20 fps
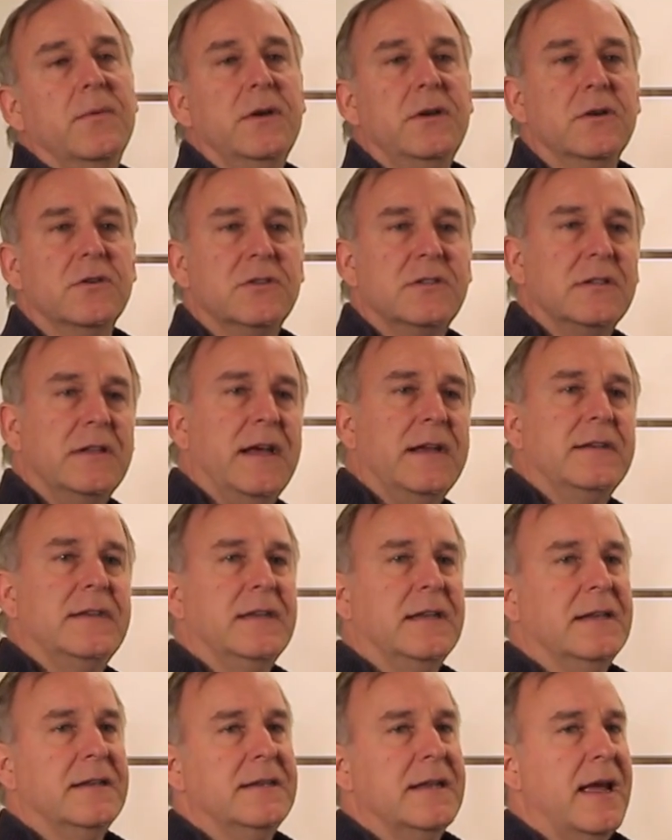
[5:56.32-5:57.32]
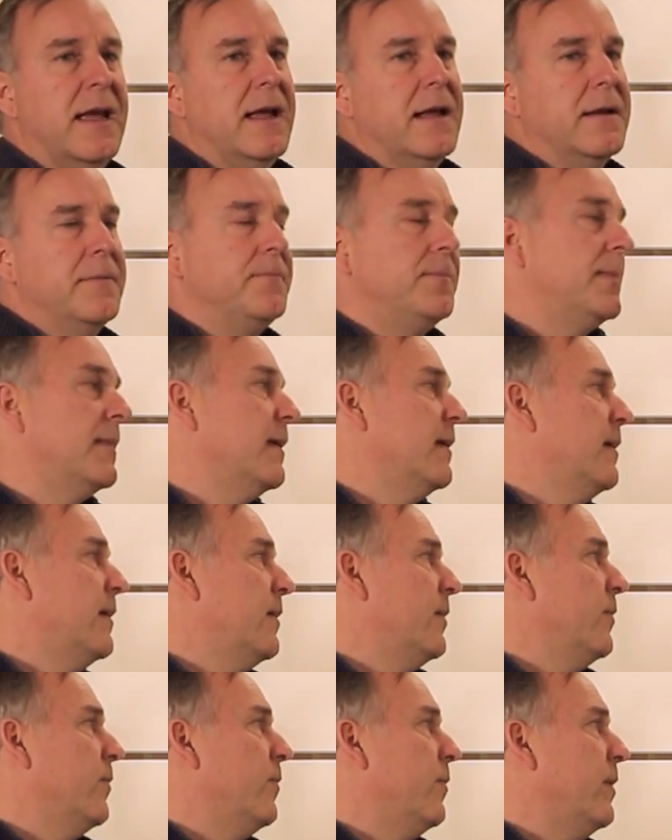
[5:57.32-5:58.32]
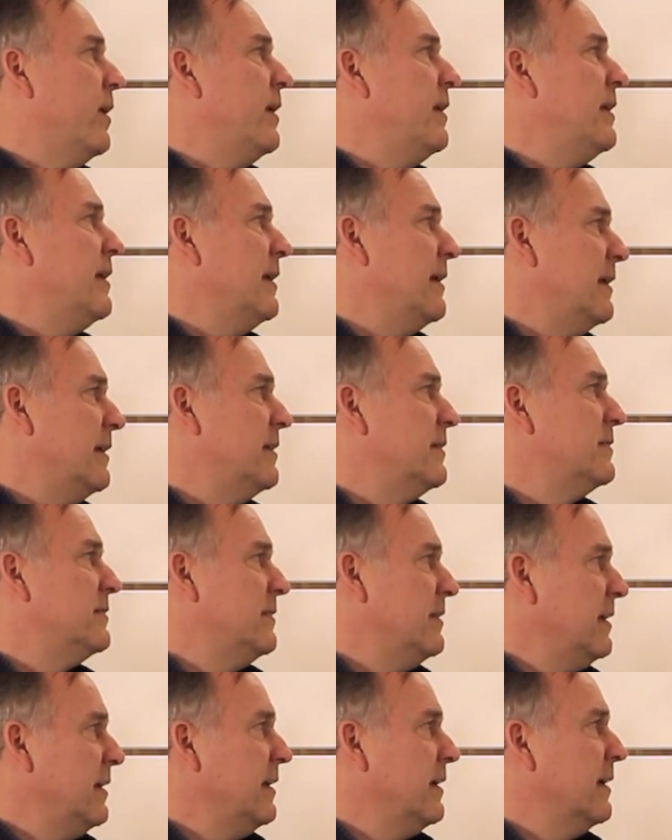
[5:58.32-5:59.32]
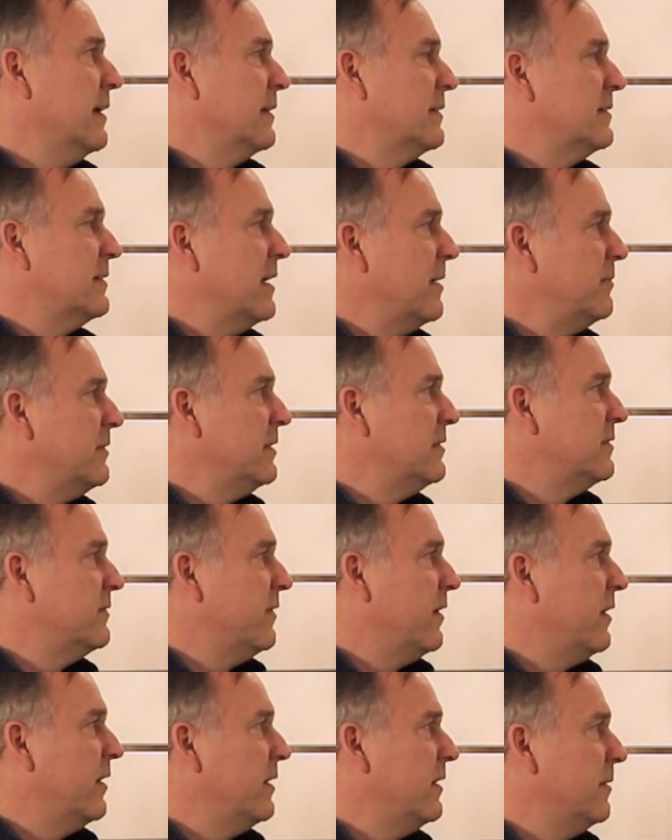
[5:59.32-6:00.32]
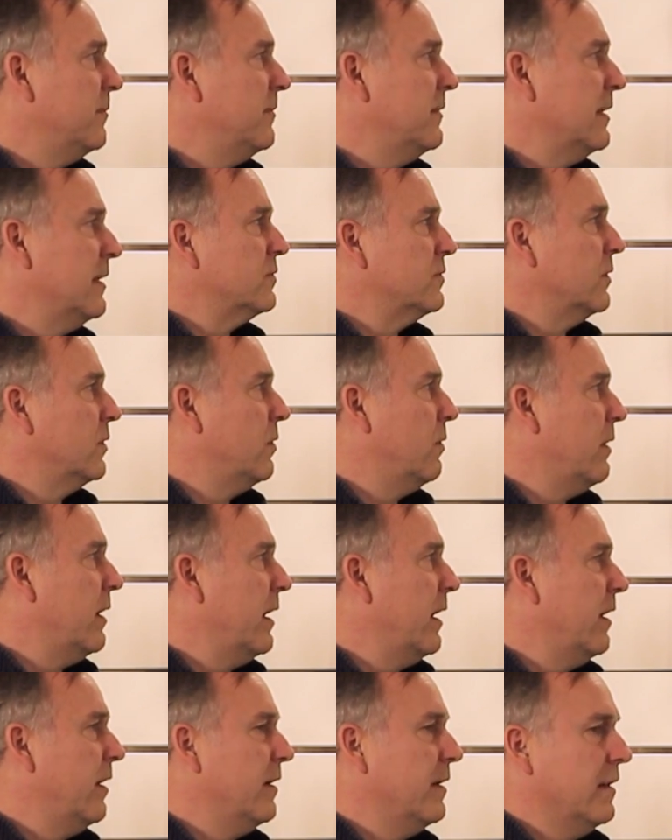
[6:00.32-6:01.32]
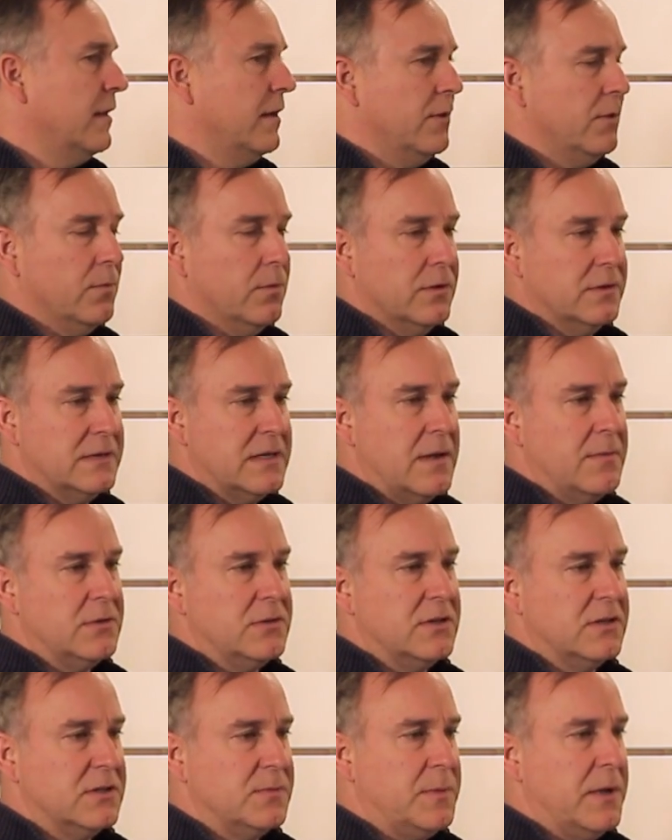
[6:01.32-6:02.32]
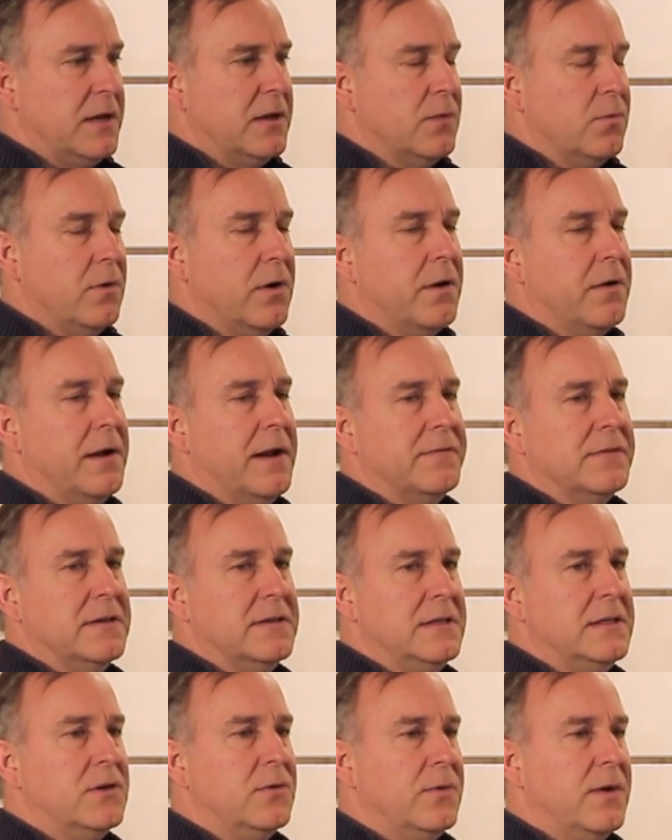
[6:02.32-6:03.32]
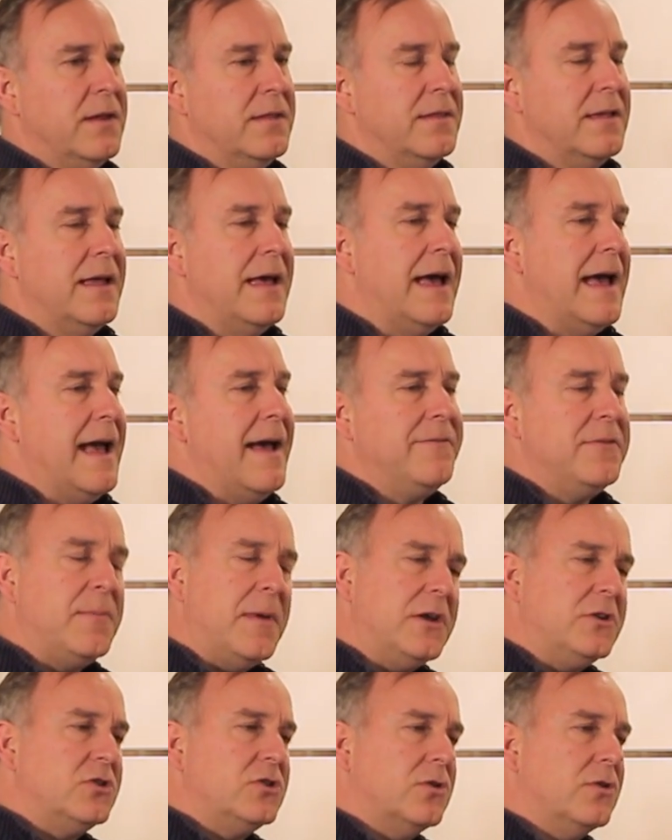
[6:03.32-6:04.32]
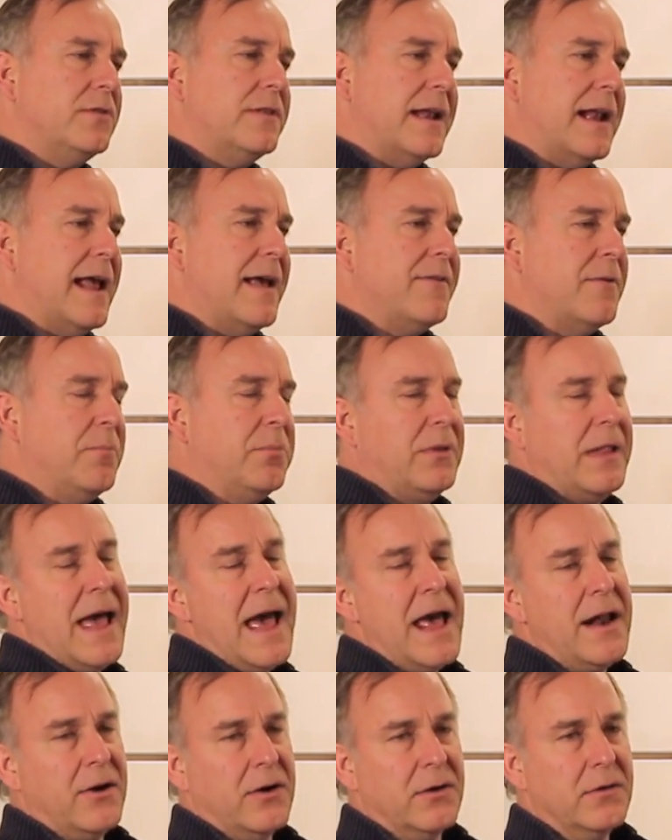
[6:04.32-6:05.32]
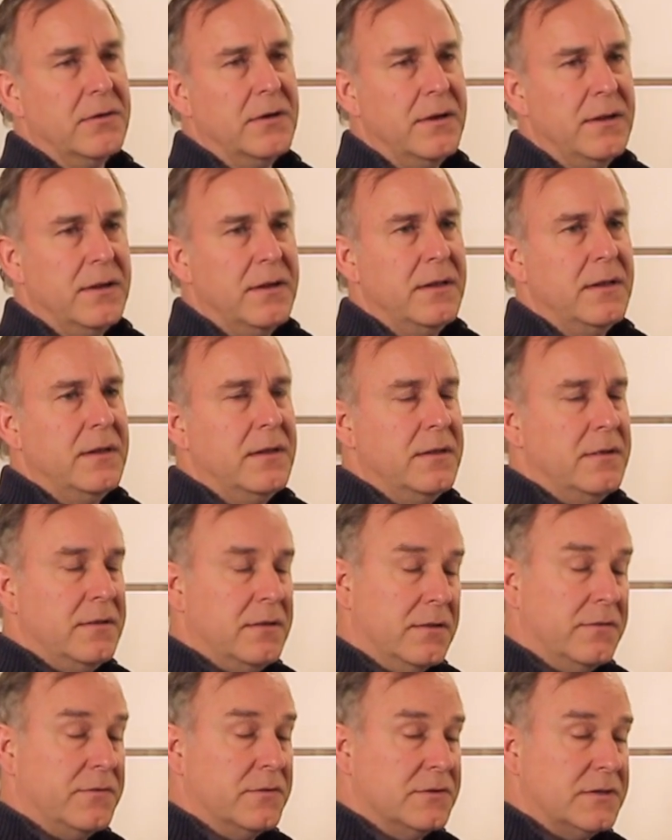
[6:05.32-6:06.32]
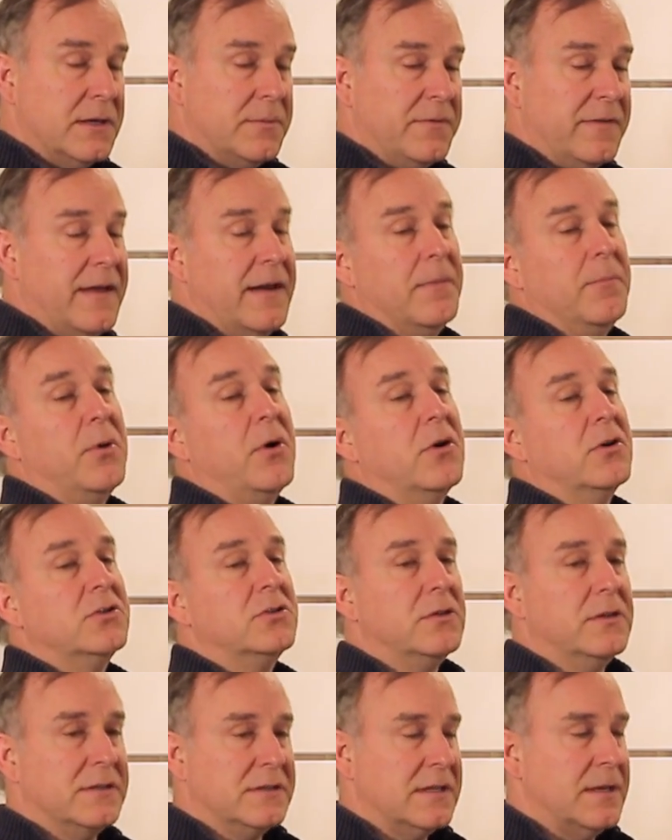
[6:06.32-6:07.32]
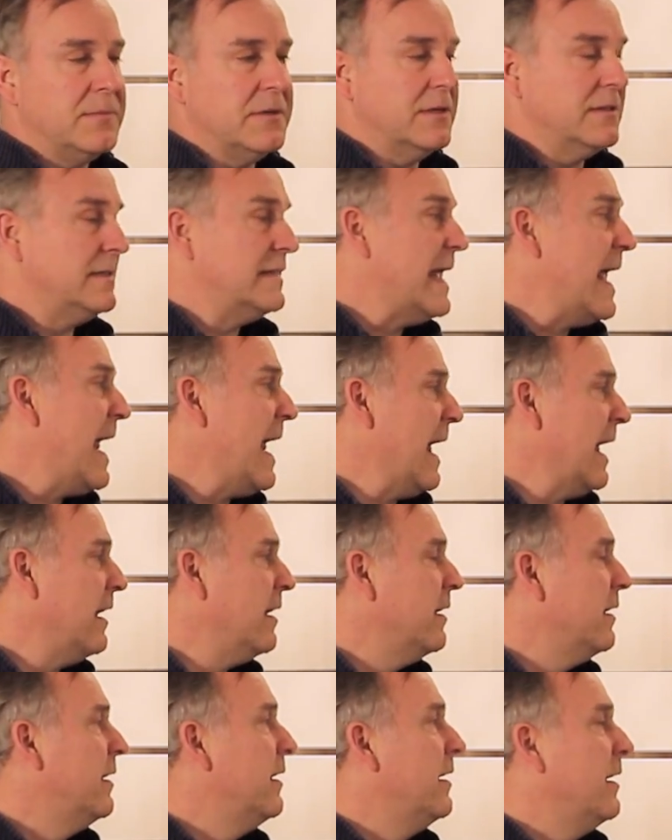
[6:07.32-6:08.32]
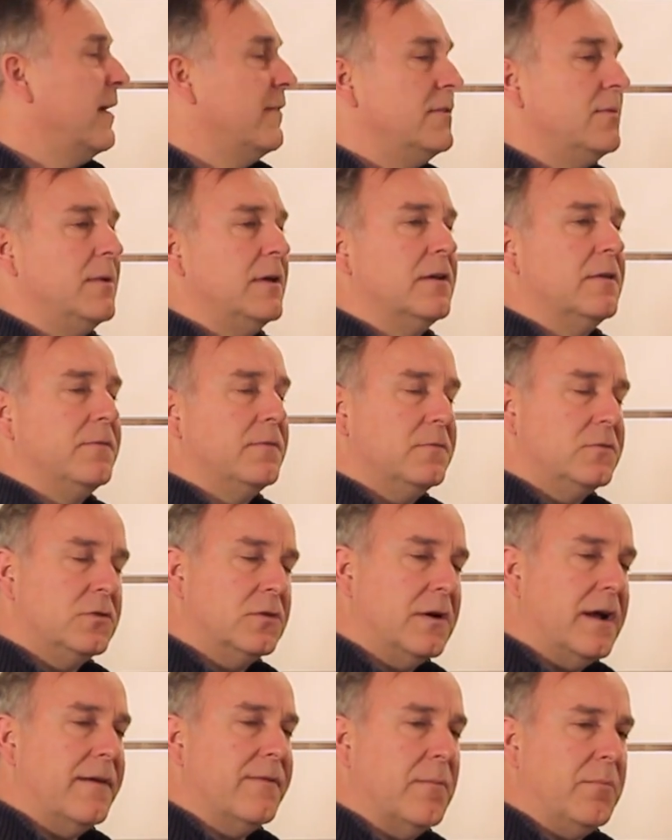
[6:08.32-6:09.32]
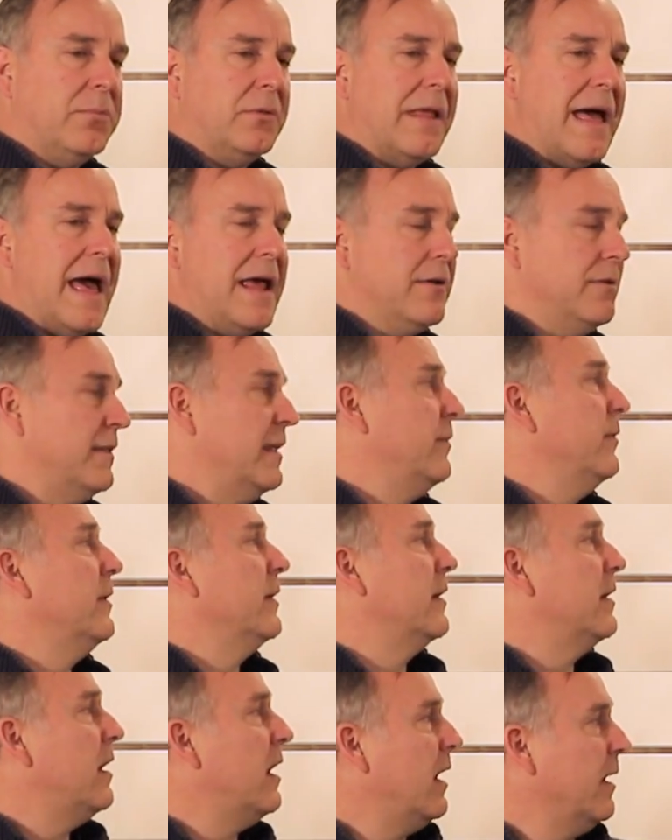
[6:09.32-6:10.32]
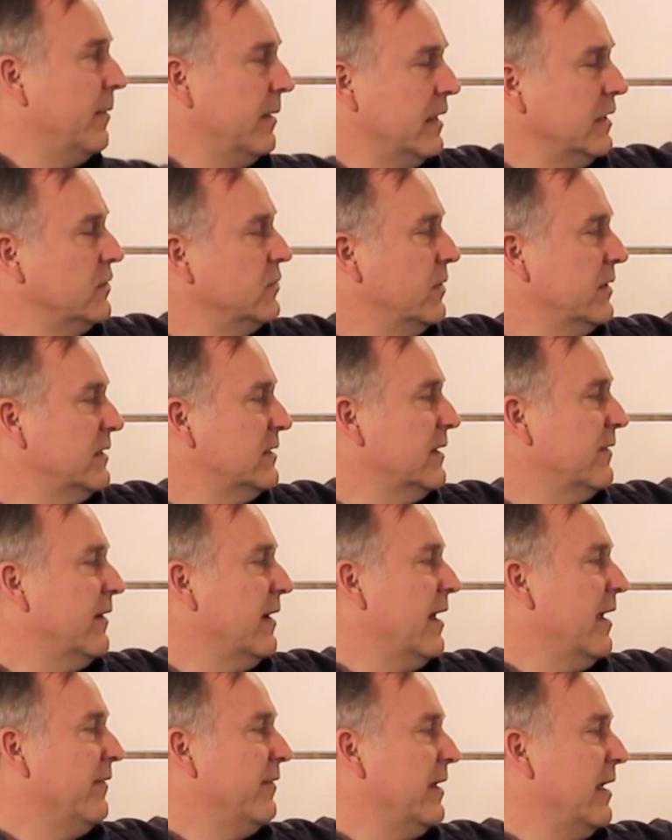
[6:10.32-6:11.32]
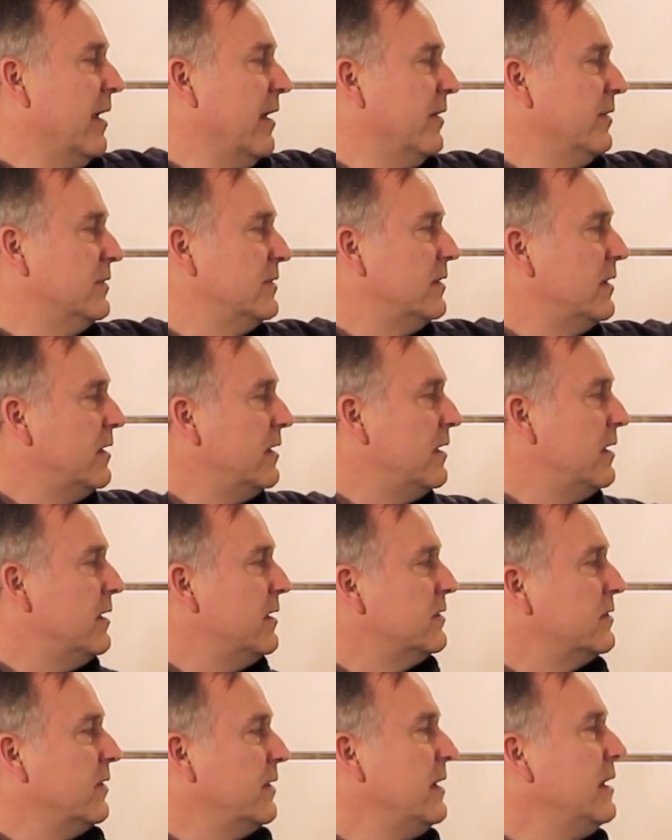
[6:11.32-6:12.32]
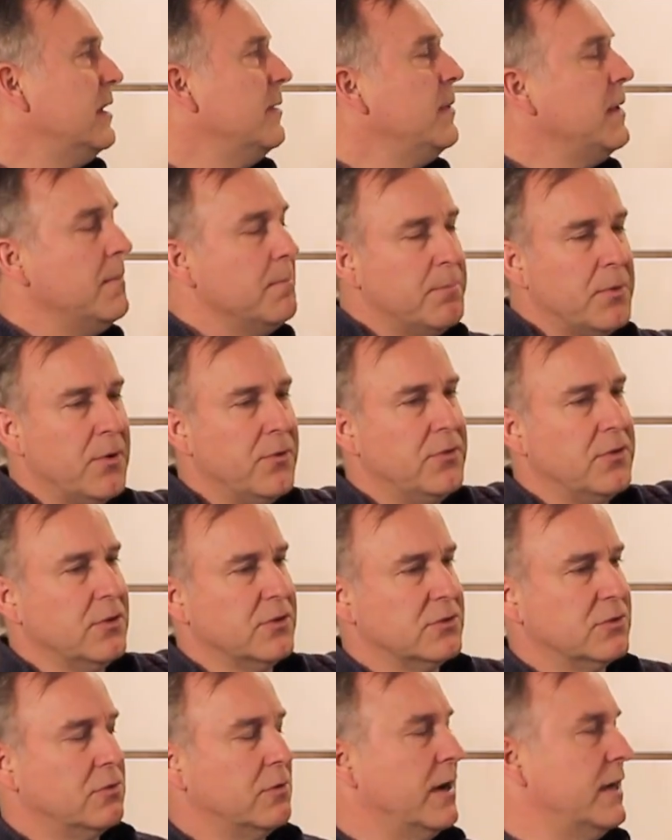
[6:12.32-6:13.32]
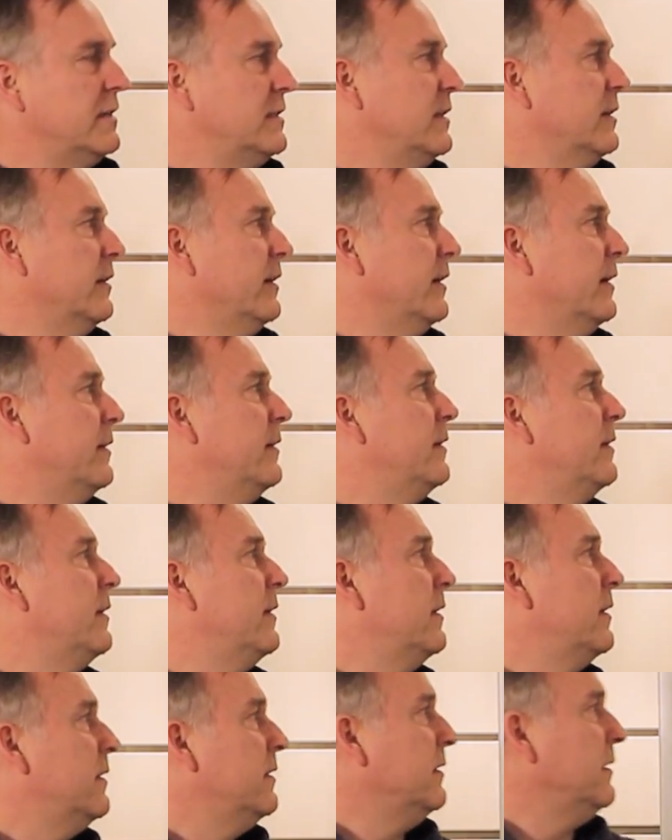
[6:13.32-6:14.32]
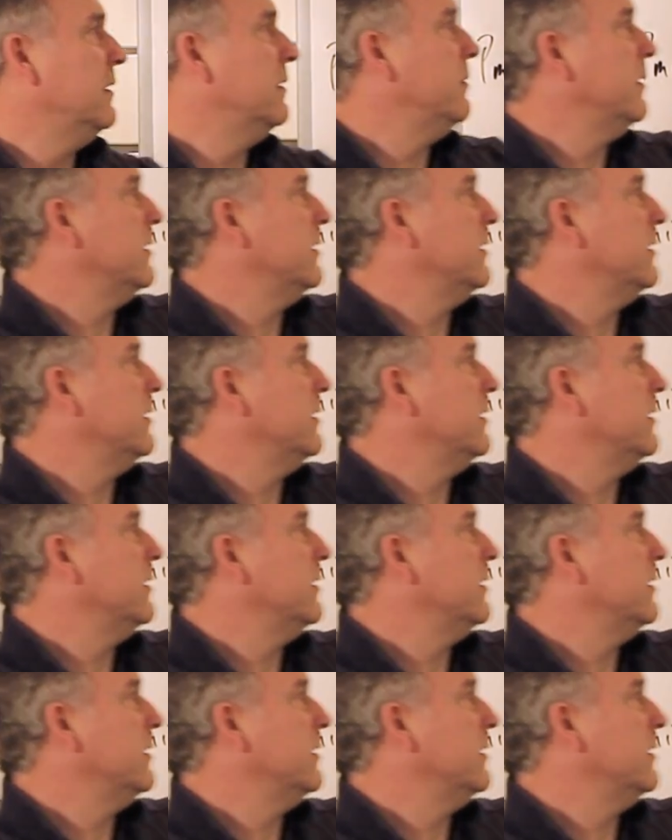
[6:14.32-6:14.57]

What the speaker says: when you're selecting a tank. One is the acceptance volume required. In other words, how much expanded water I have to deal with. I have to make sure that I have a bladder. You know, for example, if I had a partial acceptance tank, I have to make sure I have a bladder that would accommodate 27.5 gallons. So I need to meet both those criteria. I need to